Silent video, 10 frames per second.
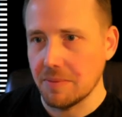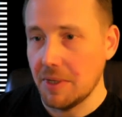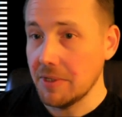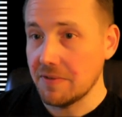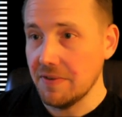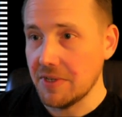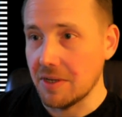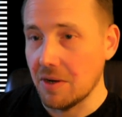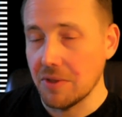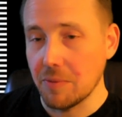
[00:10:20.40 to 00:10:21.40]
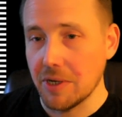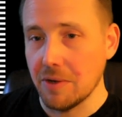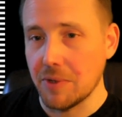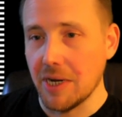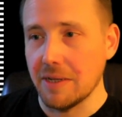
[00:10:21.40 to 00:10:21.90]
Maybe it's 50. Oh, there we
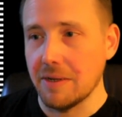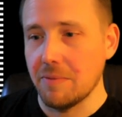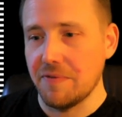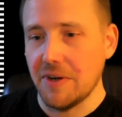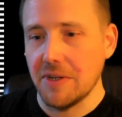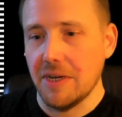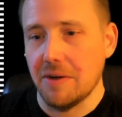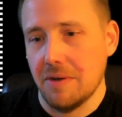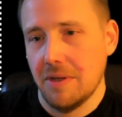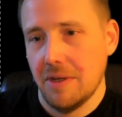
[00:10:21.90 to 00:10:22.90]
go. We got it. We found it out.